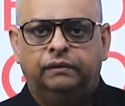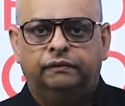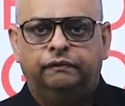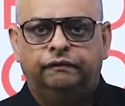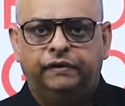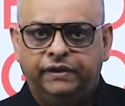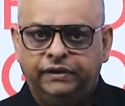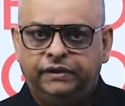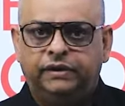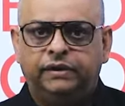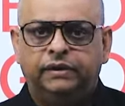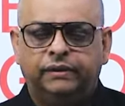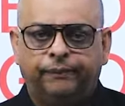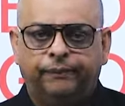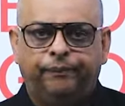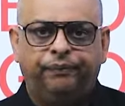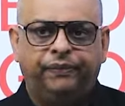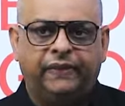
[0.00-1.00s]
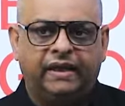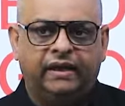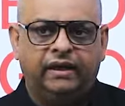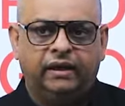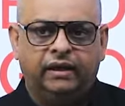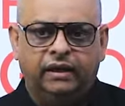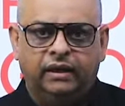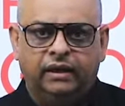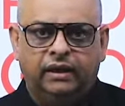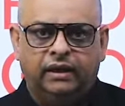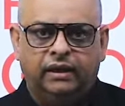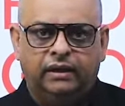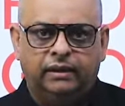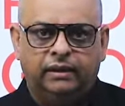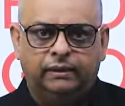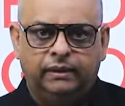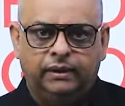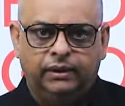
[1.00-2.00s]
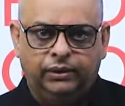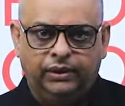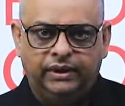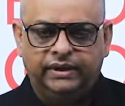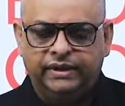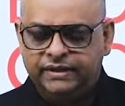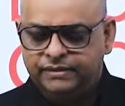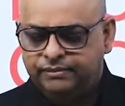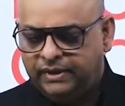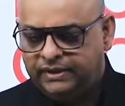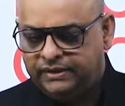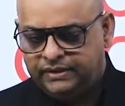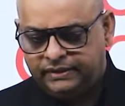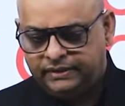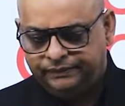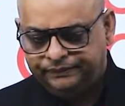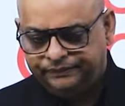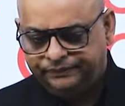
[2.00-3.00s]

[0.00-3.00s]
finish during these months.